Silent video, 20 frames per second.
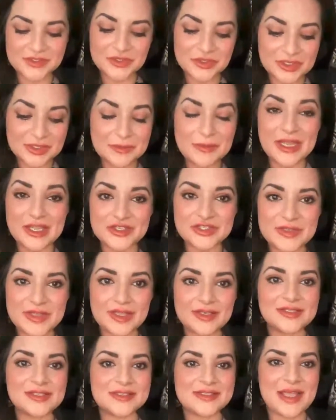So you can imagine
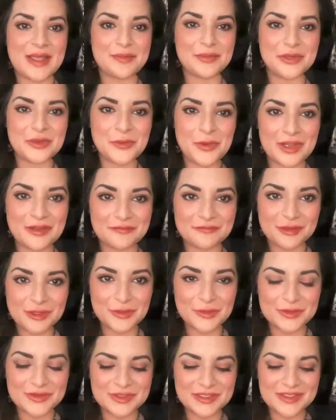that does happen quite
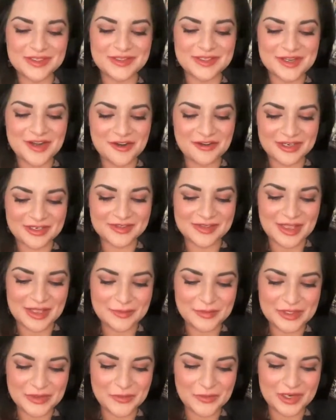frequently in the current
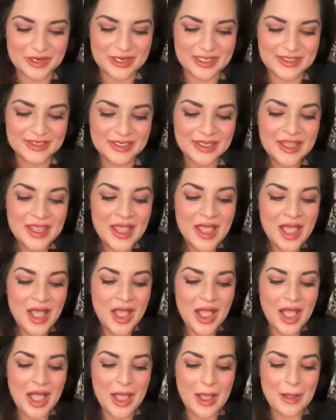climate we're in.
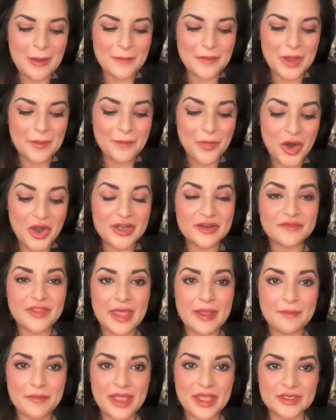Part of
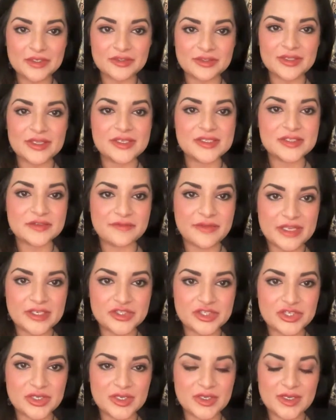that manual
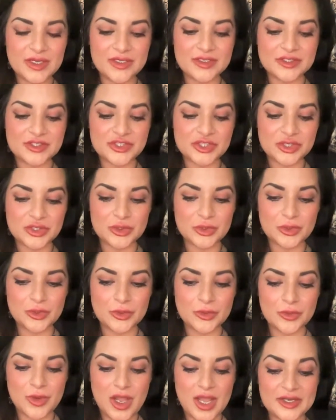intervention is
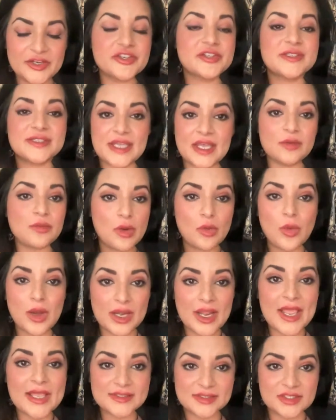to understand, well,
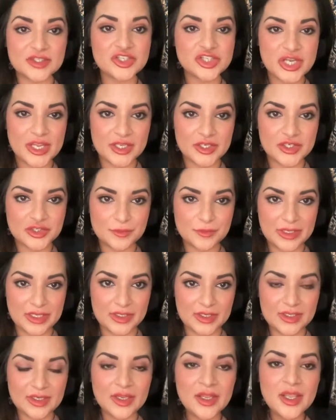what has the change been?